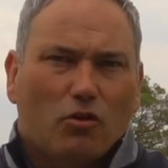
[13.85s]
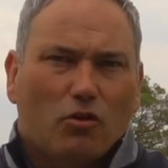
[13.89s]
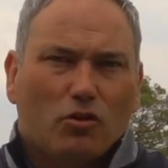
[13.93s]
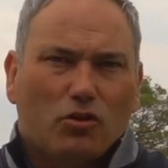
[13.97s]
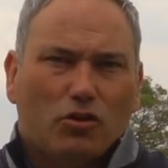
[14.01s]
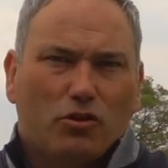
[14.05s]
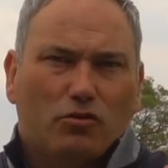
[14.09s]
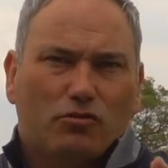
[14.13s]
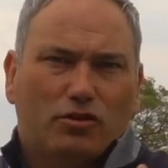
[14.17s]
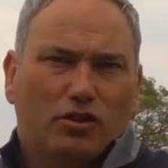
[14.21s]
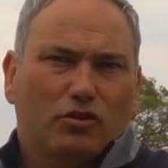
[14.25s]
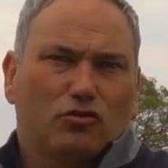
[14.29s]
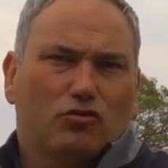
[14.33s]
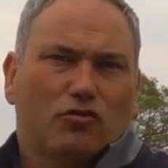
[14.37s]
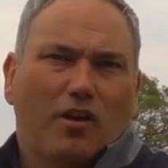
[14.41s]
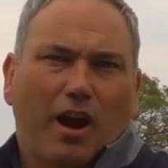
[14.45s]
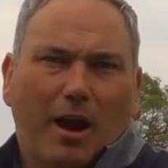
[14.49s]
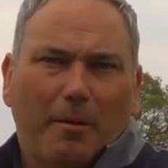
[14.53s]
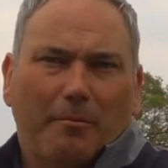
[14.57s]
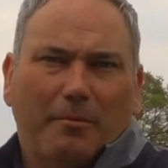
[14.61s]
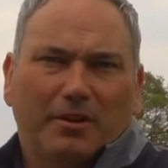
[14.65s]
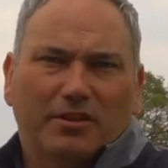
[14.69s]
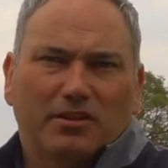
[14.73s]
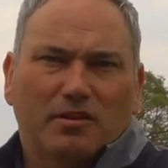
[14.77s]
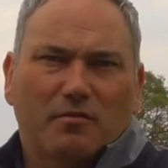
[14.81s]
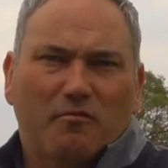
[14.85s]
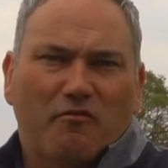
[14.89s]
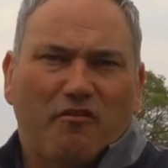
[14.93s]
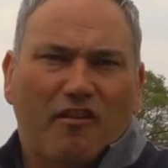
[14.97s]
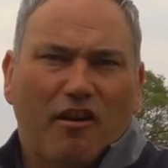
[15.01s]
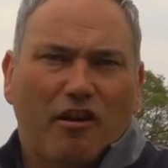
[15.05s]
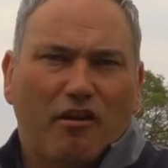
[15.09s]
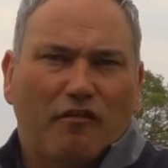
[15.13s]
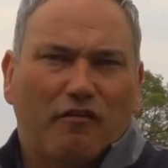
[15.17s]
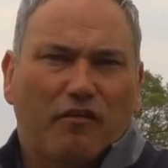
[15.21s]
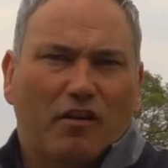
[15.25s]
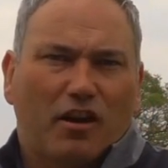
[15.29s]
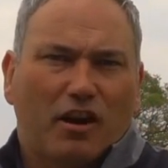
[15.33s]
using Trackman to
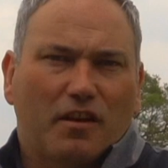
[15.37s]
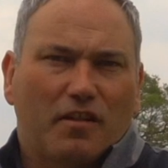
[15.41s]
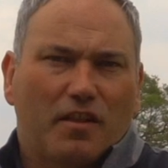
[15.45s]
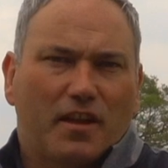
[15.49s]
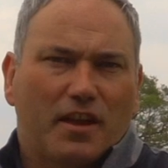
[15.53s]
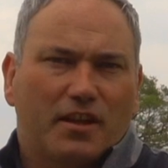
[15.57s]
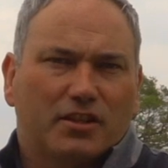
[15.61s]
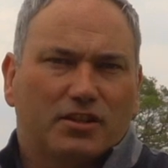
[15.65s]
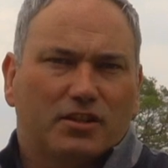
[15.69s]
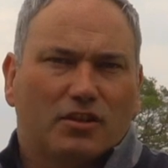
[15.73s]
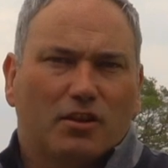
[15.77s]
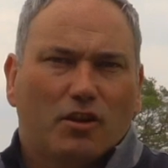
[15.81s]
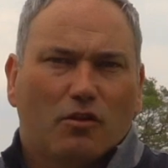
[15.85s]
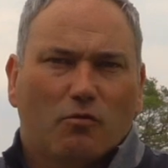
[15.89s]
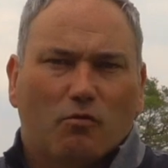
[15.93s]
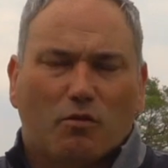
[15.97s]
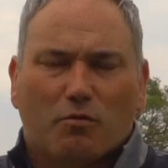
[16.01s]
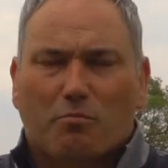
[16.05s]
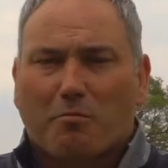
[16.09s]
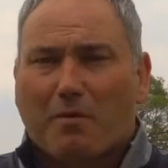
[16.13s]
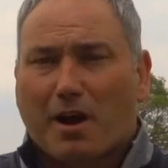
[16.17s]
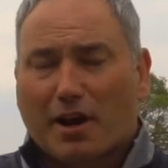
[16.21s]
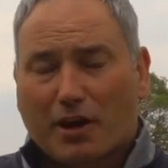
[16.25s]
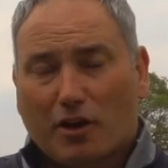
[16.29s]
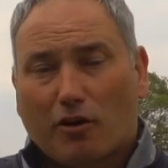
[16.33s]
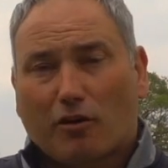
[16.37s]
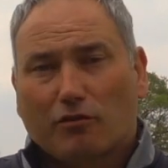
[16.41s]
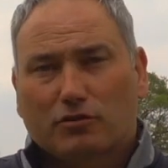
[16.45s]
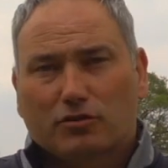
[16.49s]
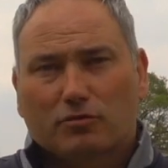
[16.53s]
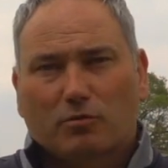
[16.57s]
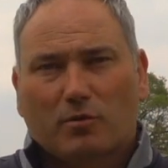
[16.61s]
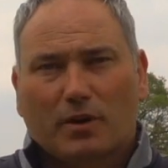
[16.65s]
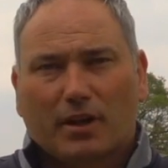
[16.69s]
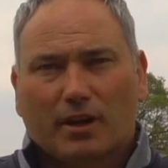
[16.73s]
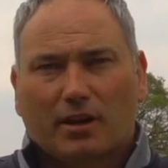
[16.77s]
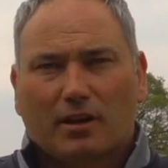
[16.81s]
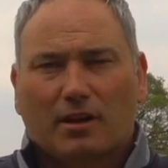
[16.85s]
verify this with my golf
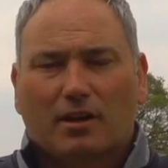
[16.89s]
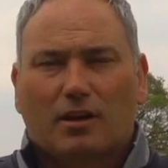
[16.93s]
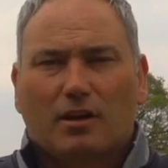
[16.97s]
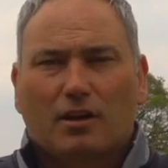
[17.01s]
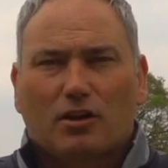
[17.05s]
swing,